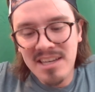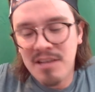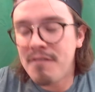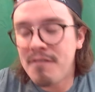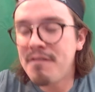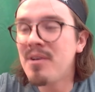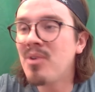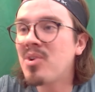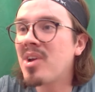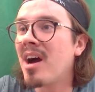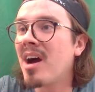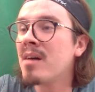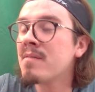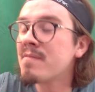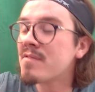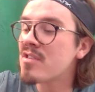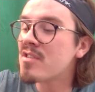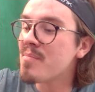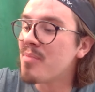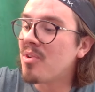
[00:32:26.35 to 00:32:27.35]
do you feel
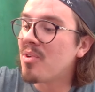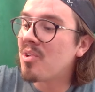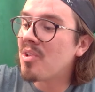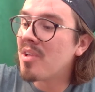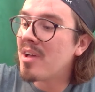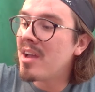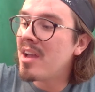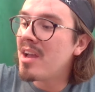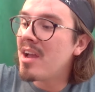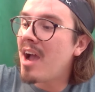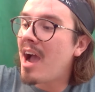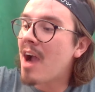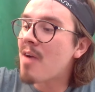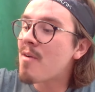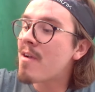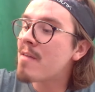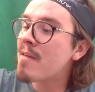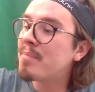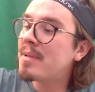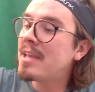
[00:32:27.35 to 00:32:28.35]
comfortable
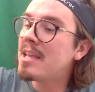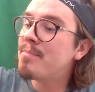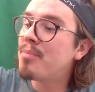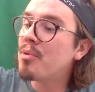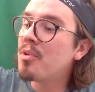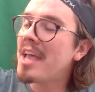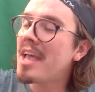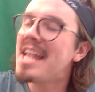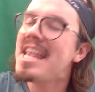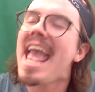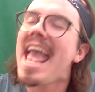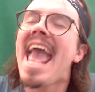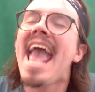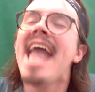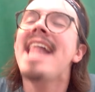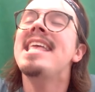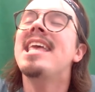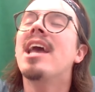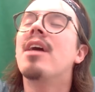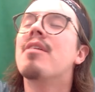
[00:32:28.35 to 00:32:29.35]
around people in
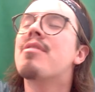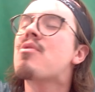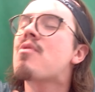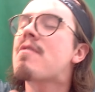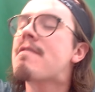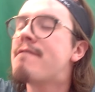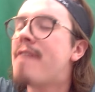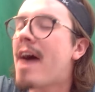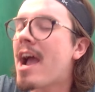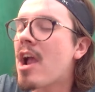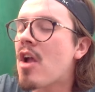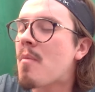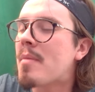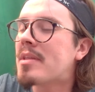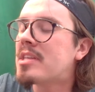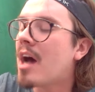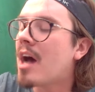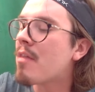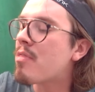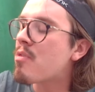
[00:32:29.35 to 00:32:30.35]
any other
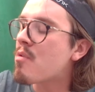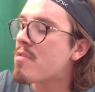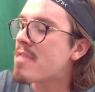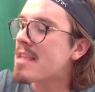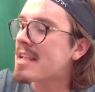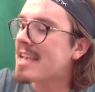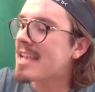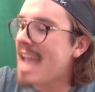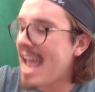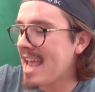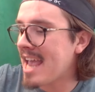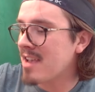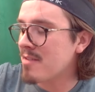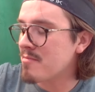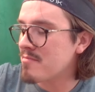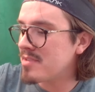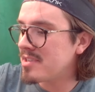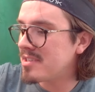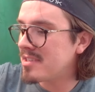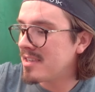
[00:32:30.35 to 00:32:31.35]
environment other than
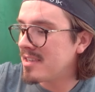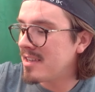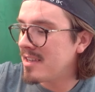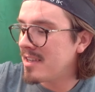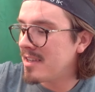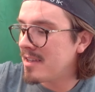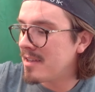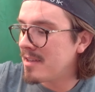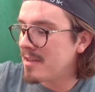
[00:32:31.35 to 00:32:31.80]
games?